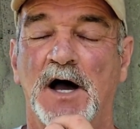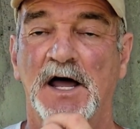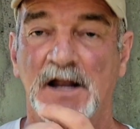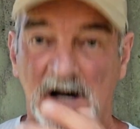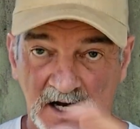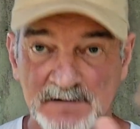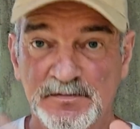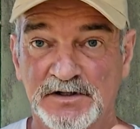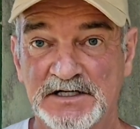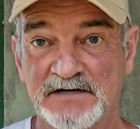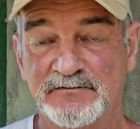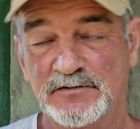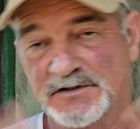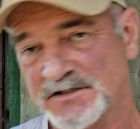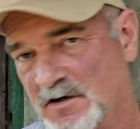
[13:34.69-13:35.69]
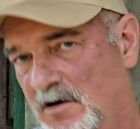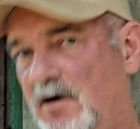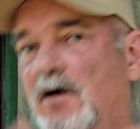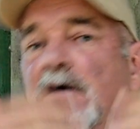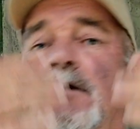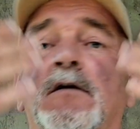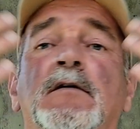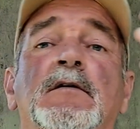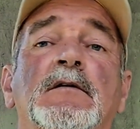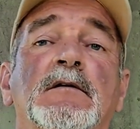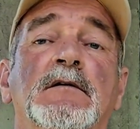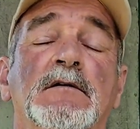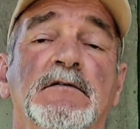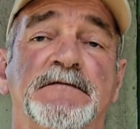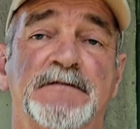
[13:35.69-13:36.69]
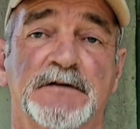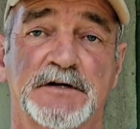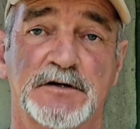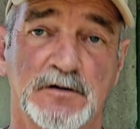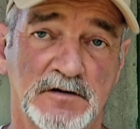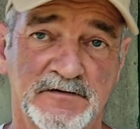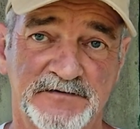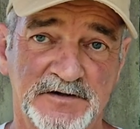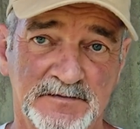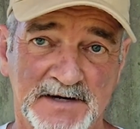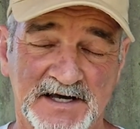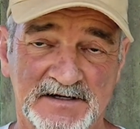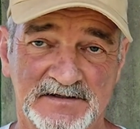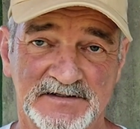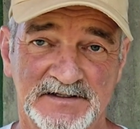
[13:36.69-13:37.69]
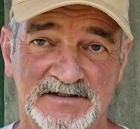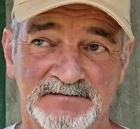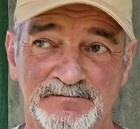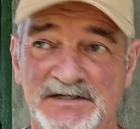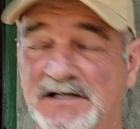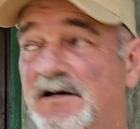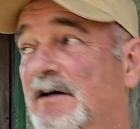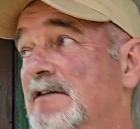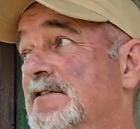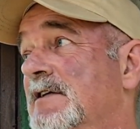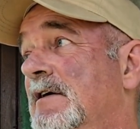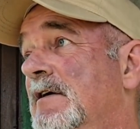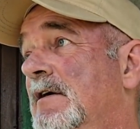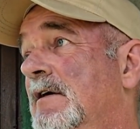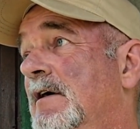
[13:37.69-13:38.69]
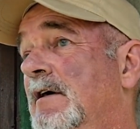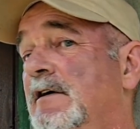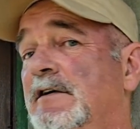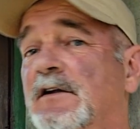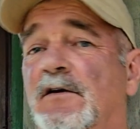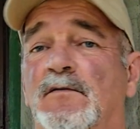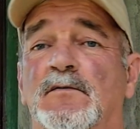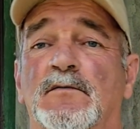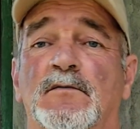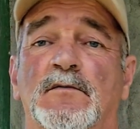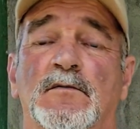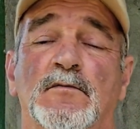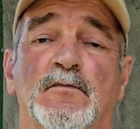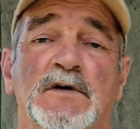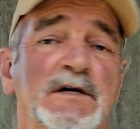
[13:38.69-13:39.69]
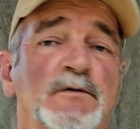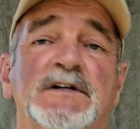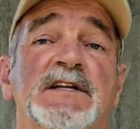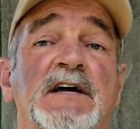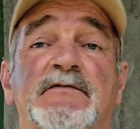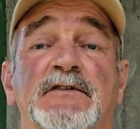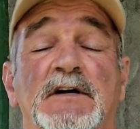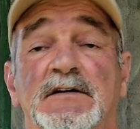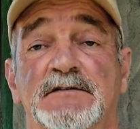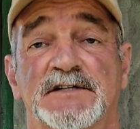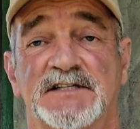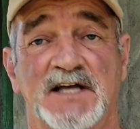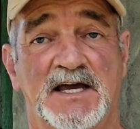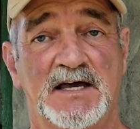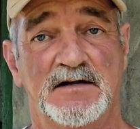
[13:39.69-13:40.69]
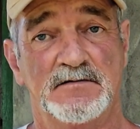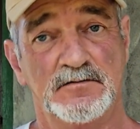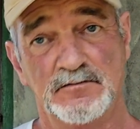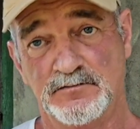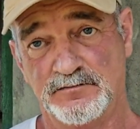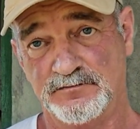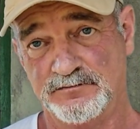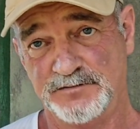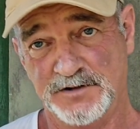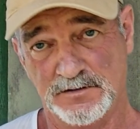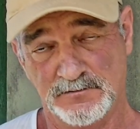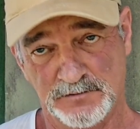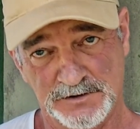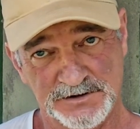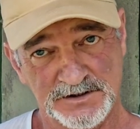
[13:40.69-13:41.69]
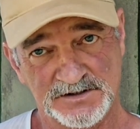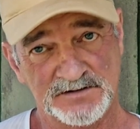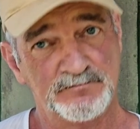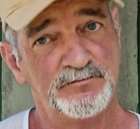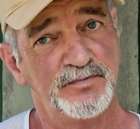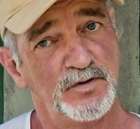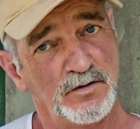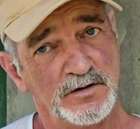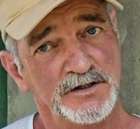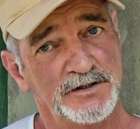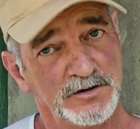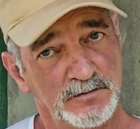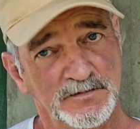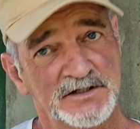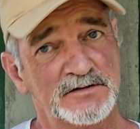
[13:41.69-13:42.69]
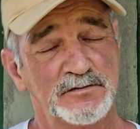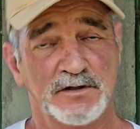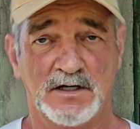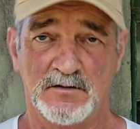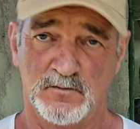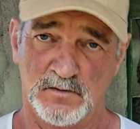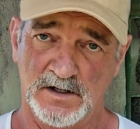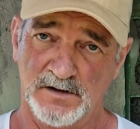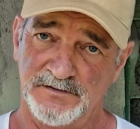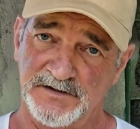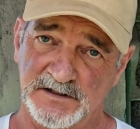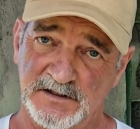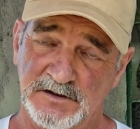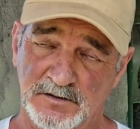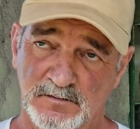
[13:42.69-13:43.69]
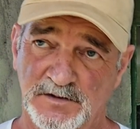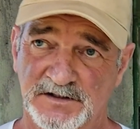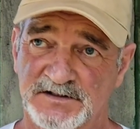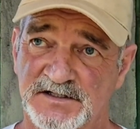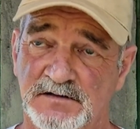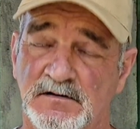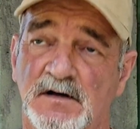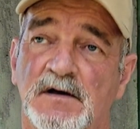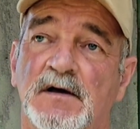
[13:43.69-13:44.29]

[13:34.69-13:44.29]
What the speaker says: And I believe it was all for the good of humanity, because, you know, we would never understand, you know, we're just poor humans, we're not wealthy humans.